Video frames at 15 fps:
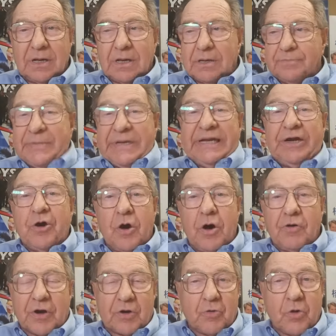
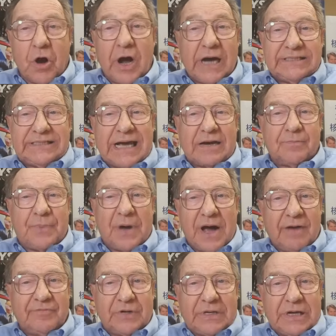meteoric rise out of
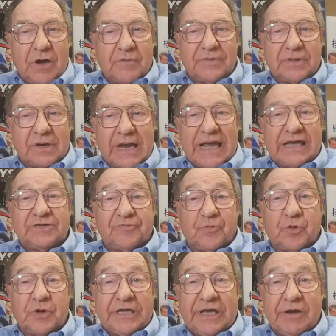poverty over the last
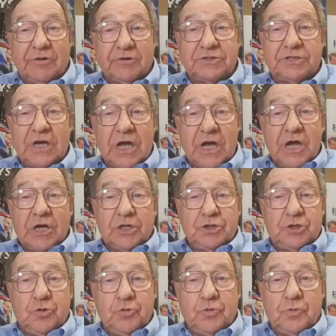40 years
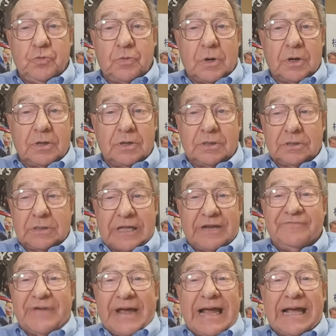to
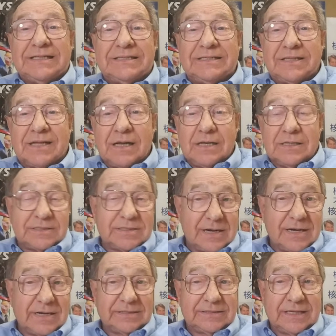advanced
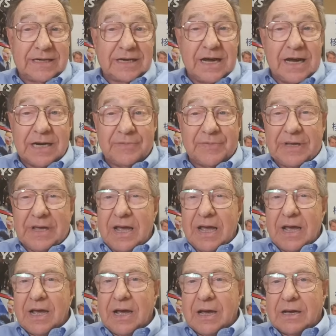science and economy.
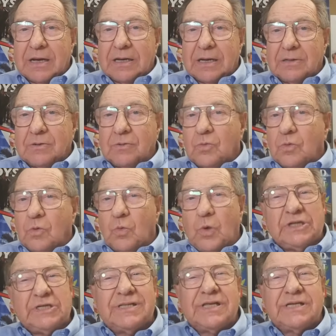
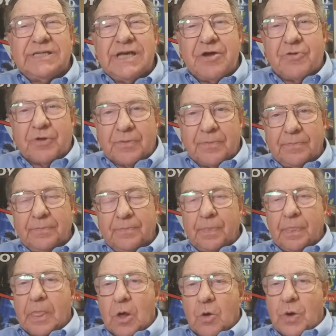What's the secret?
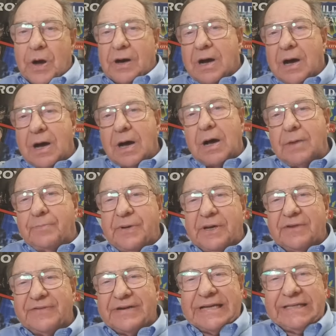Well, a bit
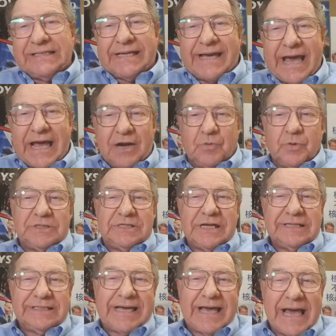of an indicator was
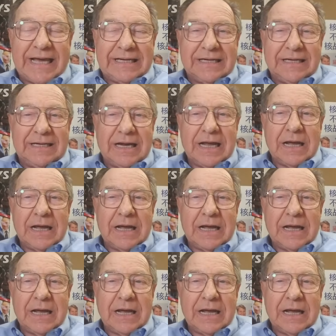given